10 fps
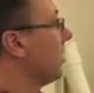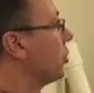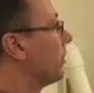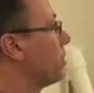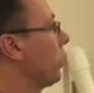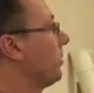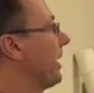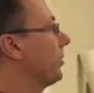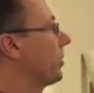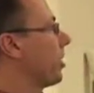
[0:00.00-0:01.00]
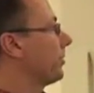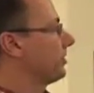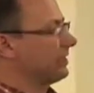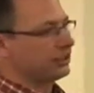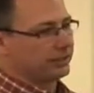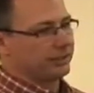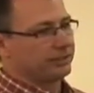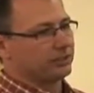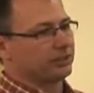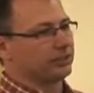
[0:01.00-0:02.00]
So petroleum hydrocarbons, this
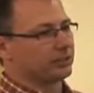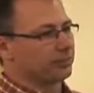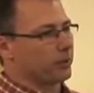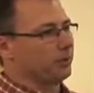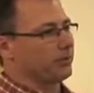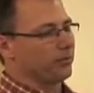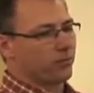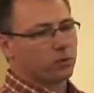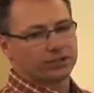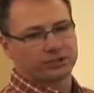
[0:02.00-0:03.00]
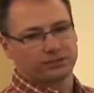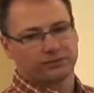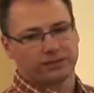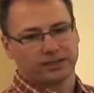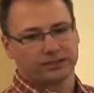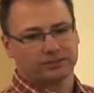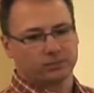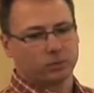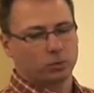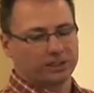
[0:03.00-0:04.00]
is probably the focus of
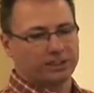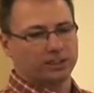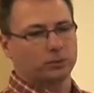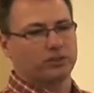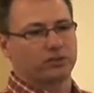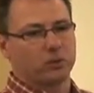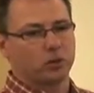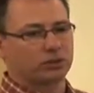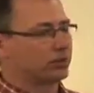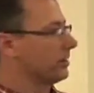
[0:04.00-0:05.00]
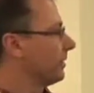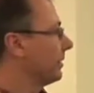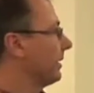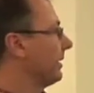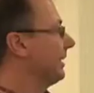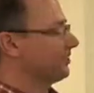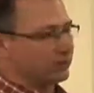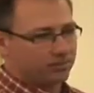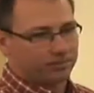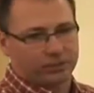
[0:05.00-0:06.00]
what we deal with the most.
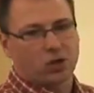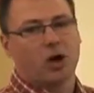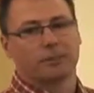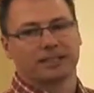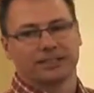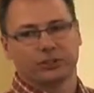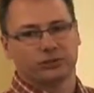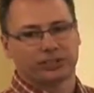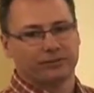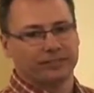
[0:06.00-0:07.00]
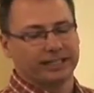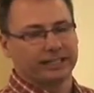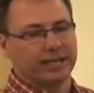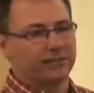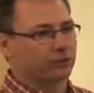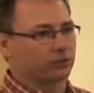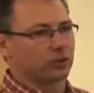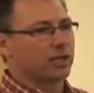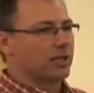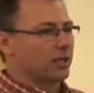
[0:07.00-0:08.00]
They're commonly used everyday life.
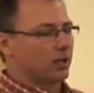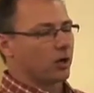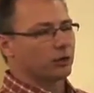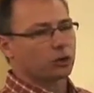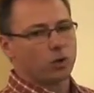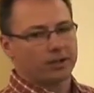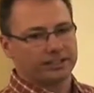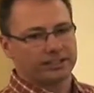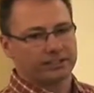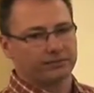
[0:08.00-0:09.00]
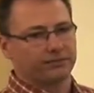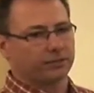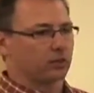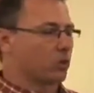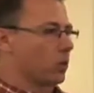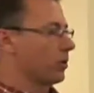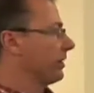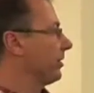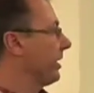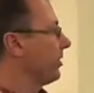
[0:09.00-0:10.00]
There's large quantities of stored
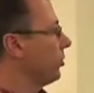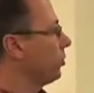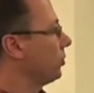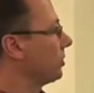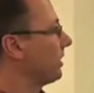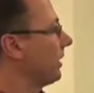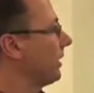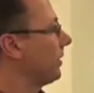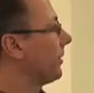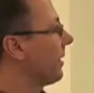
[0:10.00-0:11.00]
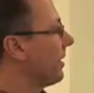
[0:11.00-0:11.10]
and used to